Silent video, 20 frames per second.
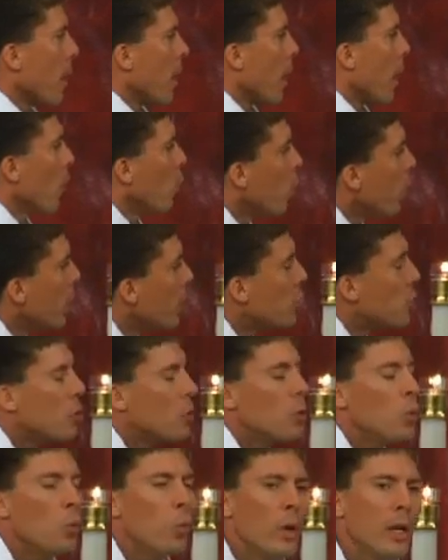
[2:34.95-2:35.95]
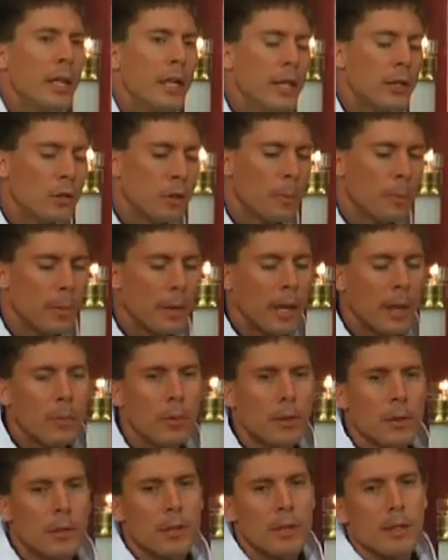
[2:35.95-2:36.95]
And we too, we need to be
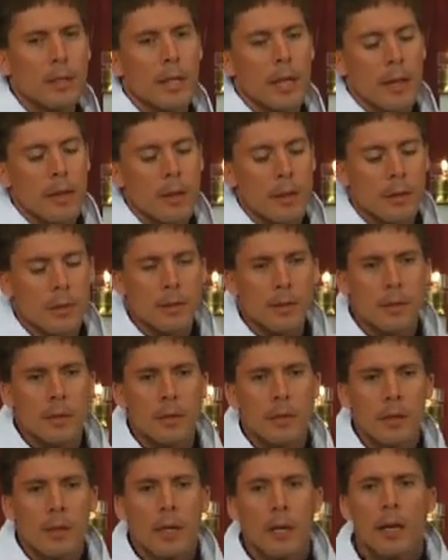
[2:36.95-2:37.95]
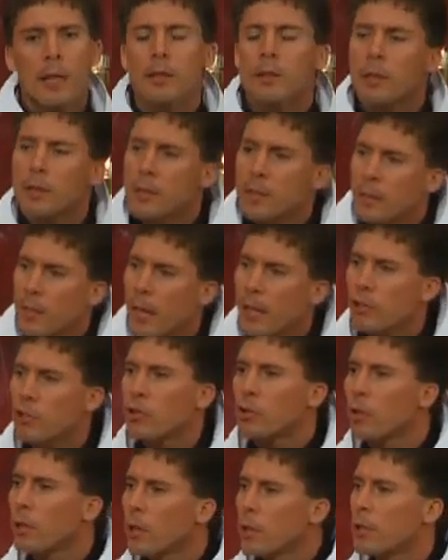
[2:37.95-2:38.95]
able to say this. It's
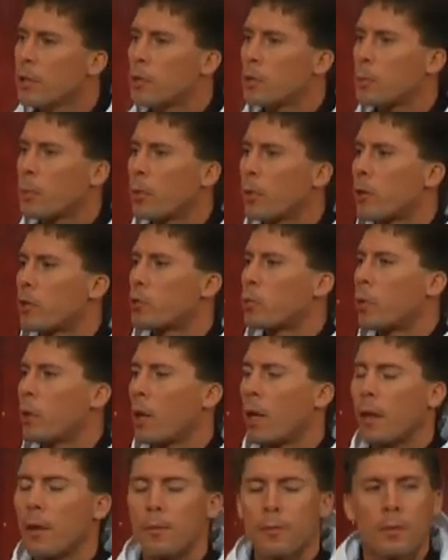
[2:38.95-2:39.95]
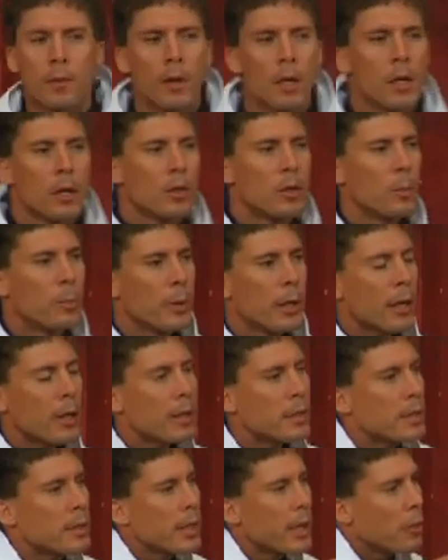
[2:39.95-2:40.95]
essential in the spiritual life to be able
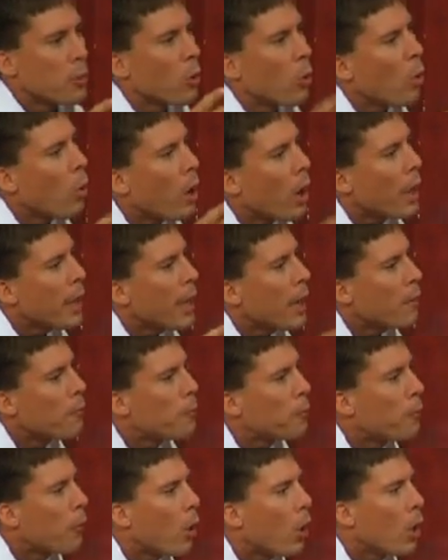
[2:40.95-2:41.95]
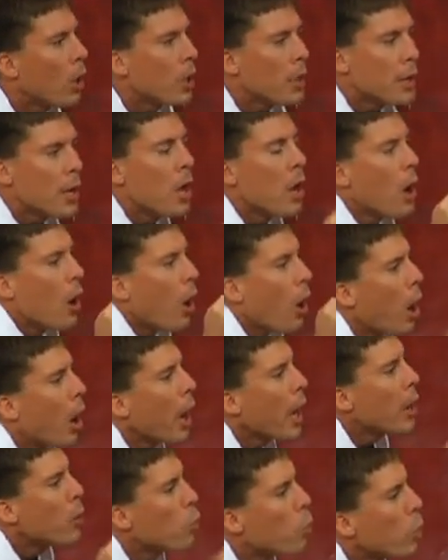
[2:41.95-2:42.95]
to say, Though I have fallen,
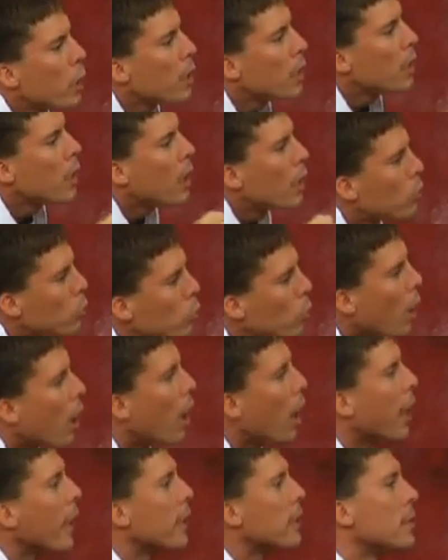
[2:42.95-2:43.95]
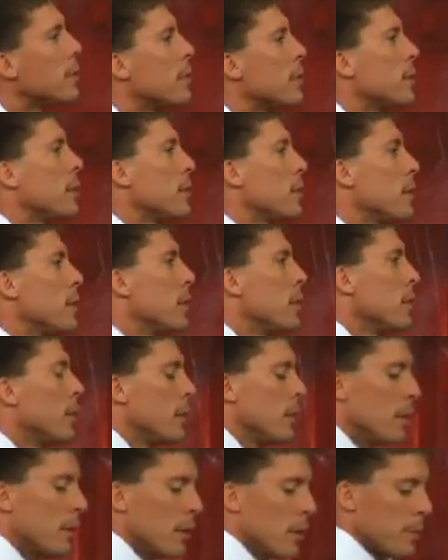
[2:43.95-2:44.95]
I will arise.
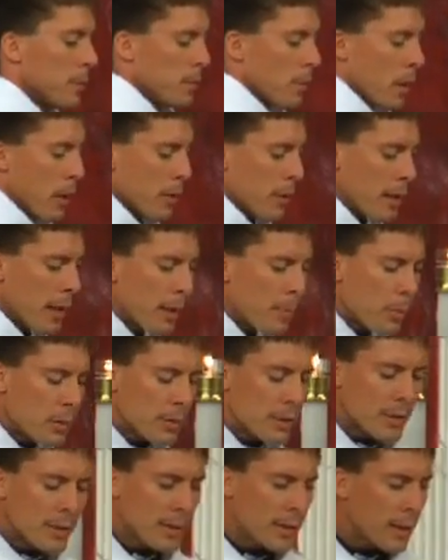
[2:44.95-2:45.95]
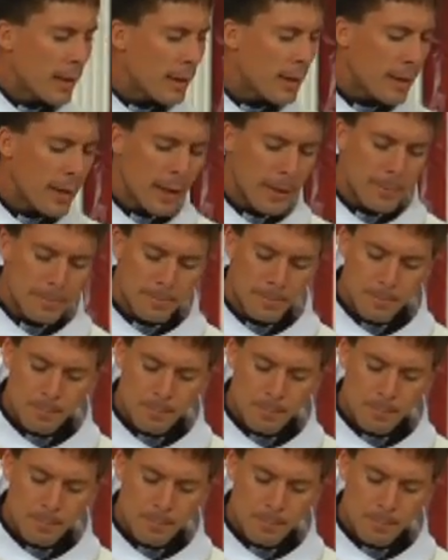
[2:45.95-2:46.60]
Are you able to say that?